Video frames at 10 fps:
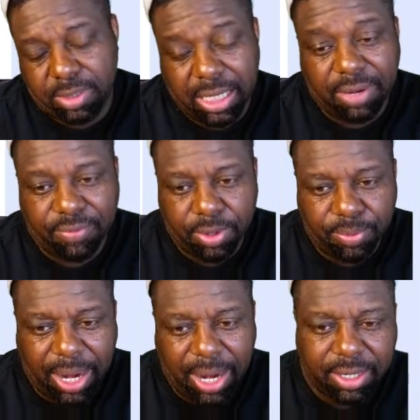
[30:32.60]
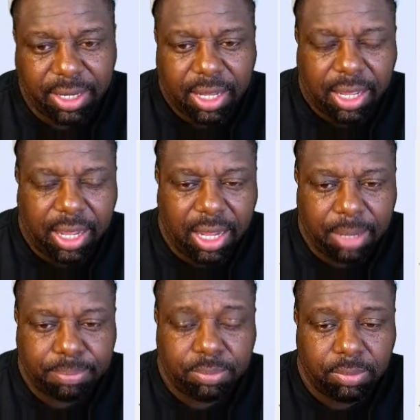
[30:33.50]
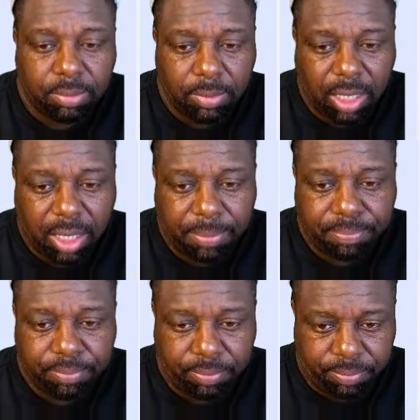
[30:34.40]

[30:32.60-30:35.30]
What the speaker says: Denver, right? Uh, um,